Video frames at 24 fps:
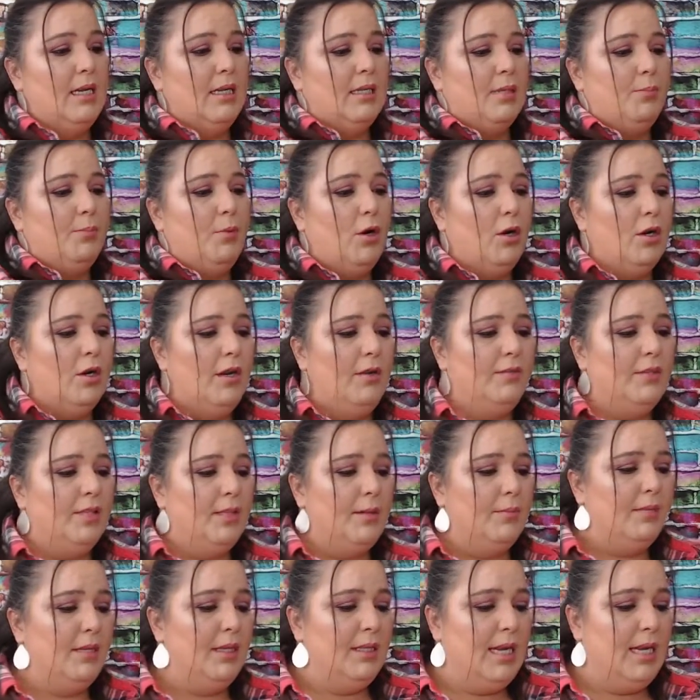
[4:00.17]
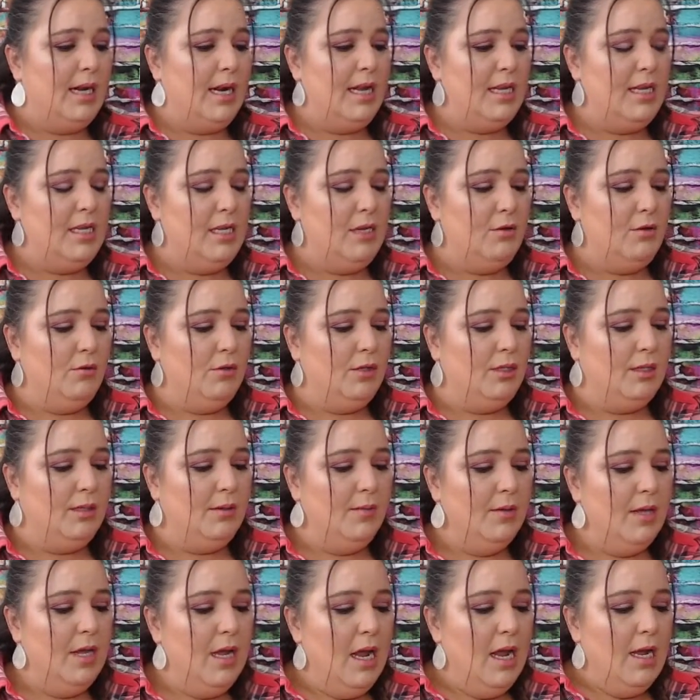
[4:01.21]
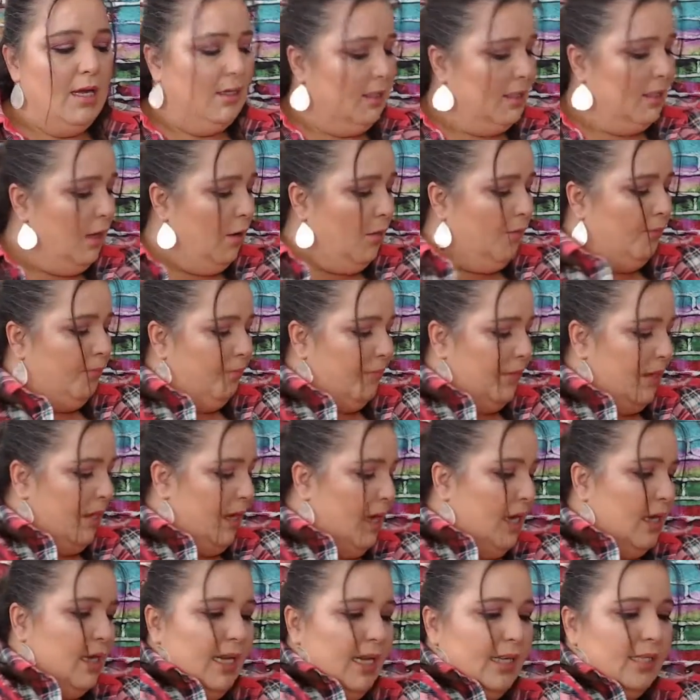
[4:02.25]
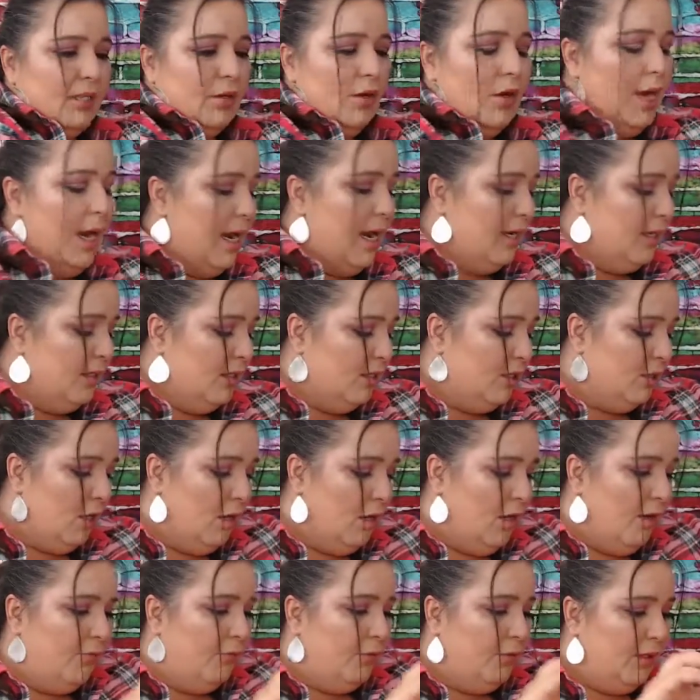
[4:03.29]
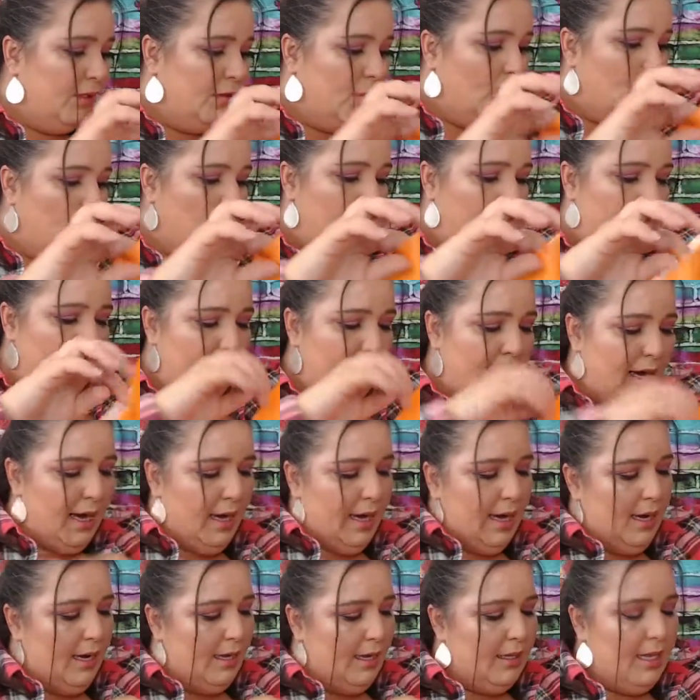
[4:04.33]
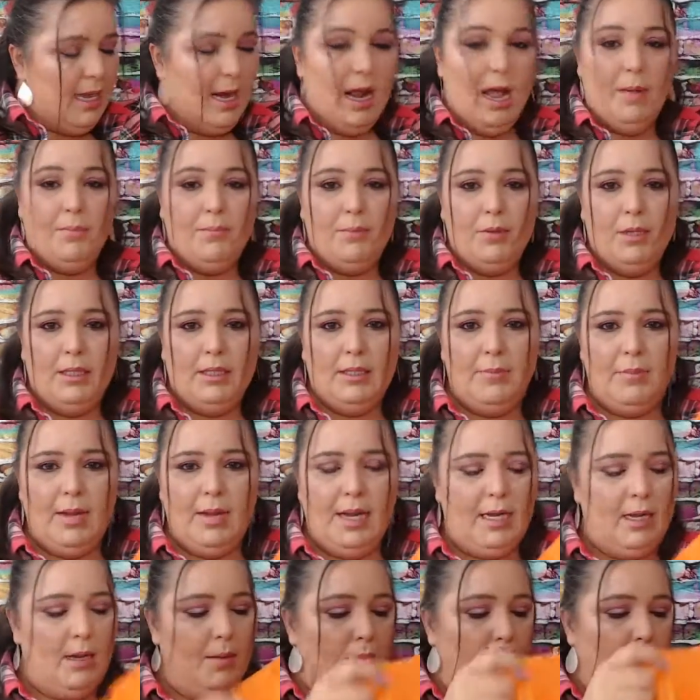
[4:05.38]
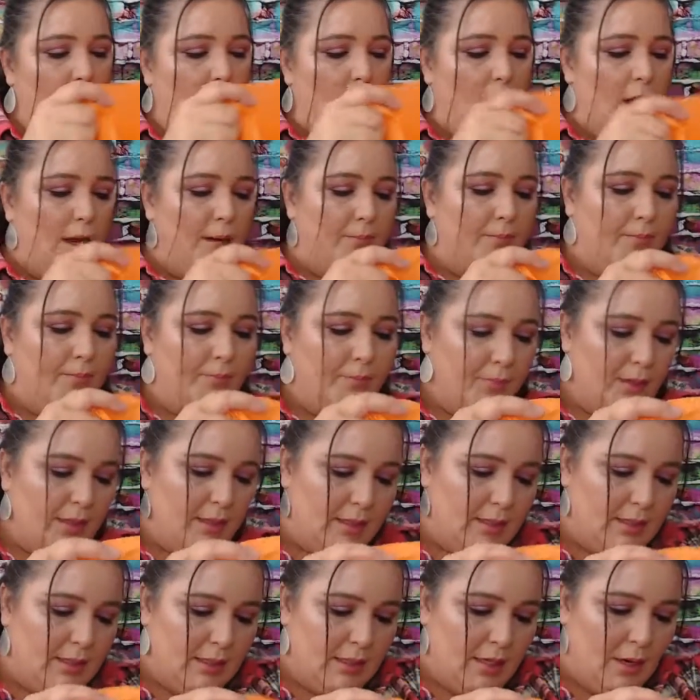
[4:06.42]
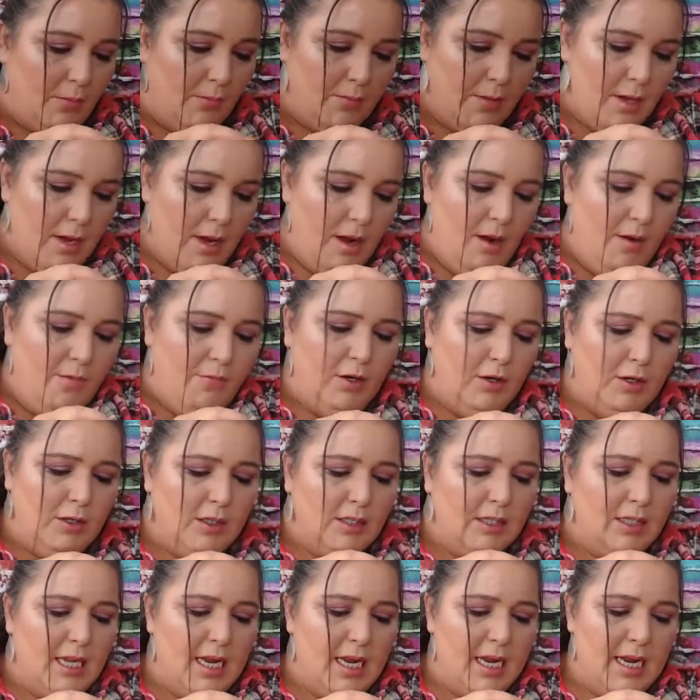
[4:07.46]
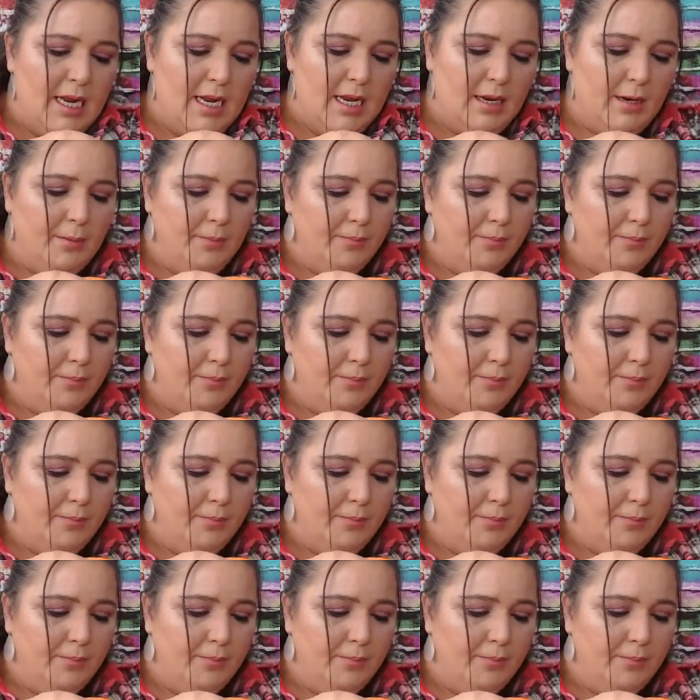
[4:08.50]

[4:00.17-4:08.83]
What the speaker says: part of something that I used. So let's go ahead and start off with the way that I put the makeup on. So first thing